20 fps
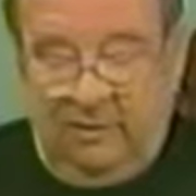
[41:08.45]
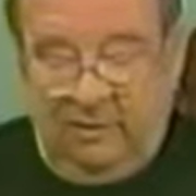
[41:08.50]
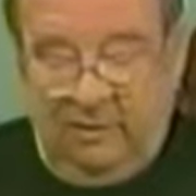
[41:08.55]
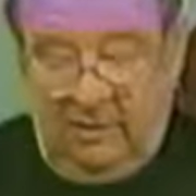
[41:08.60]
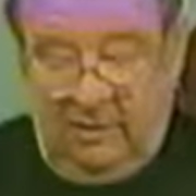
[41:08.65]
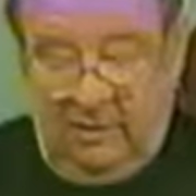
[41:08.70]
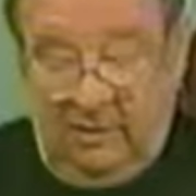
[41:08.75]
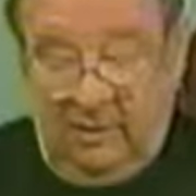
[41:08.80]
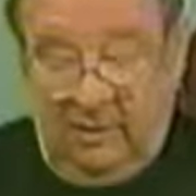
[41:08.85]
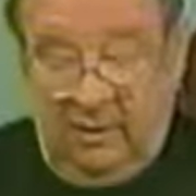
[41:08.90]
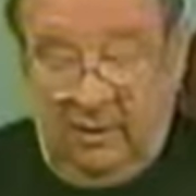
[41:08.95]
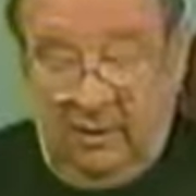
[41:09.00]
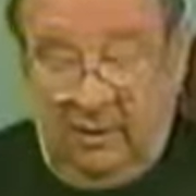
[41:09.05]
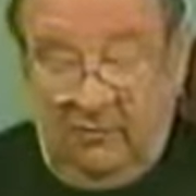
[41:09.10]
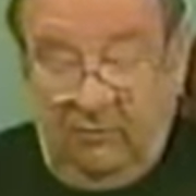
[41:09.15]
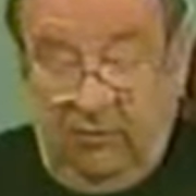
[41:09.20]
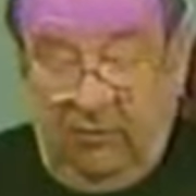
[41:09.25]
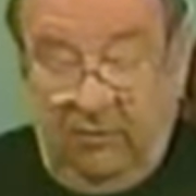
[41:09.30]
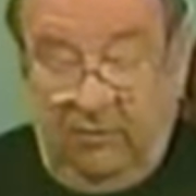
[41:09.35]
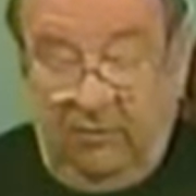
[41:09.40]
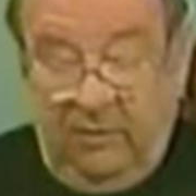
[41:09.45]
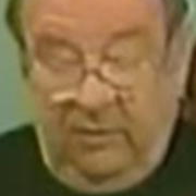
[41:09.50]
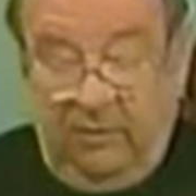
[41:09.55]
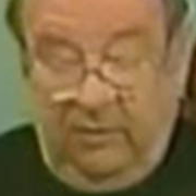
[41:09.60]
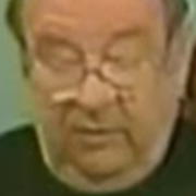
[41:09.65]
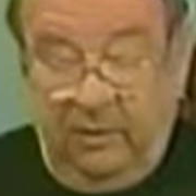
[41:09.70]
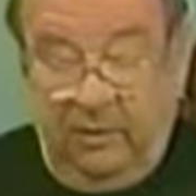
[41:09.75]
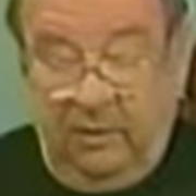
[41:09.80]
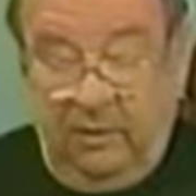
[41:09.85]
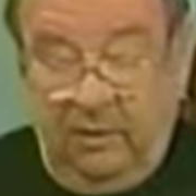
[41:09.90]
Uh, more
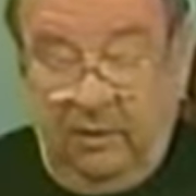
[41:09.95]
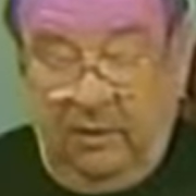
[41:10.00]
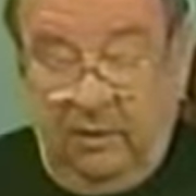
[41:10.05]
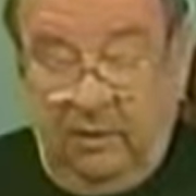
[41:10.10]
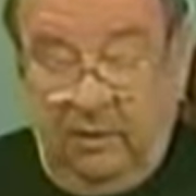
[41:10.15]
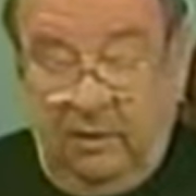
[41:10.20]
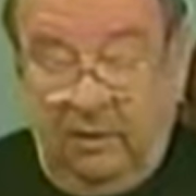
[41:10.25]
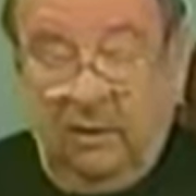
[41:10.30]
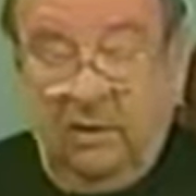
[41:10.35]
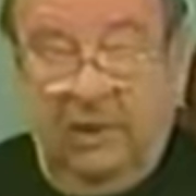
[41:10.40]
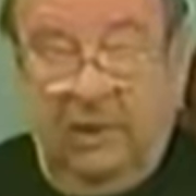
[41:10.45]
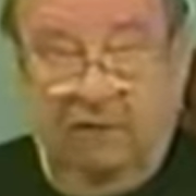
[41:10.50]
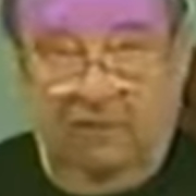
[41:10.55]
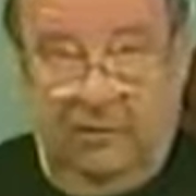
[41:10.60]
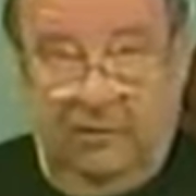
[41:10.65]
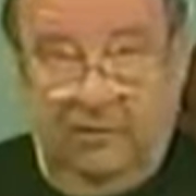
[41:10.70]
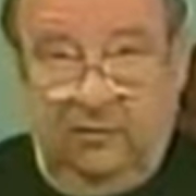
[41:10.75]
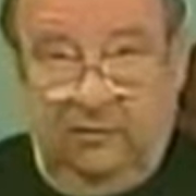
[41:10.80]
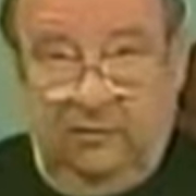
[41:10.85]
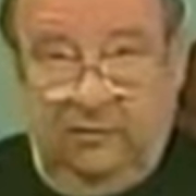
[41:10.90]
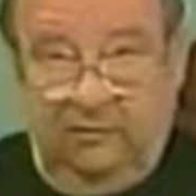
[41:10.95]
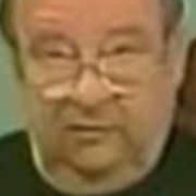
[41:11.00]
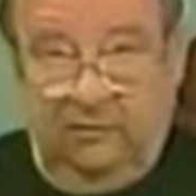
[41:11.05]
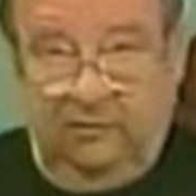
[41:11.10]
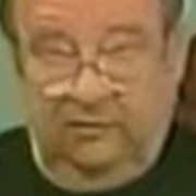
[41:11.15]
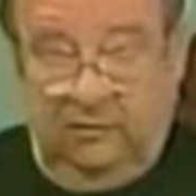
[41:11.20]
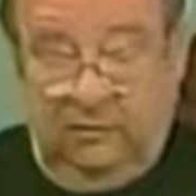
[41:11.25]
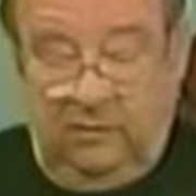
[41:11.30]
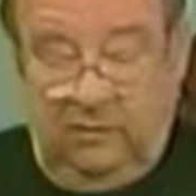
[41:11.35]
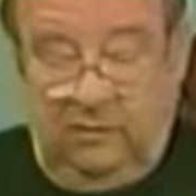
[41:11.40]
people are leaving the
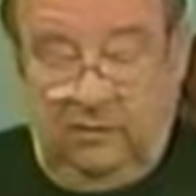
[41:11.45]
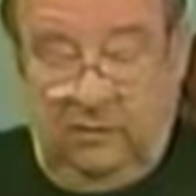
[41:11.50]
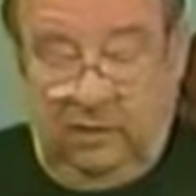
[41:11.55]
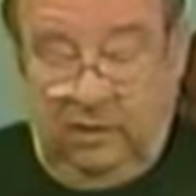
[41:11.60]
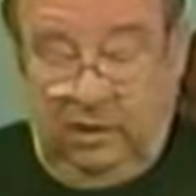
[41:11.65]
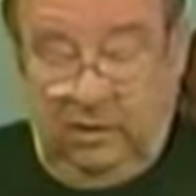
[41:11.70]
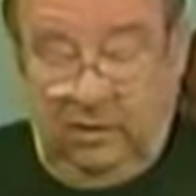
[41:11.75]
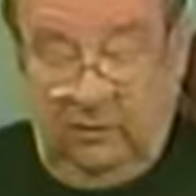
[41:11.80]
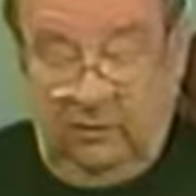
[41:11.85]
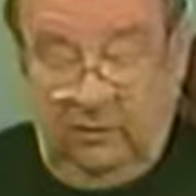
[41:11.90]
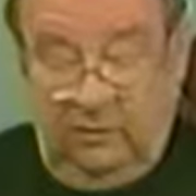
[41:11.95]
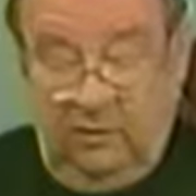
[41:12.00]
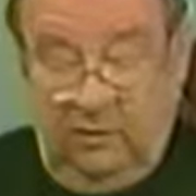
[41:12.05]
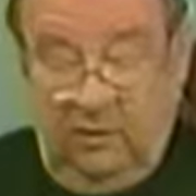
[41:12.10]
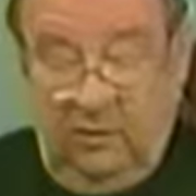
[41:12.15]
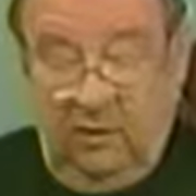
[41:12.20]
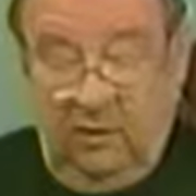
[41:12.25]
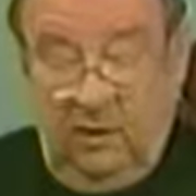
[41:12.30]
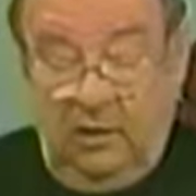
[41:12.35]
system than joining. So,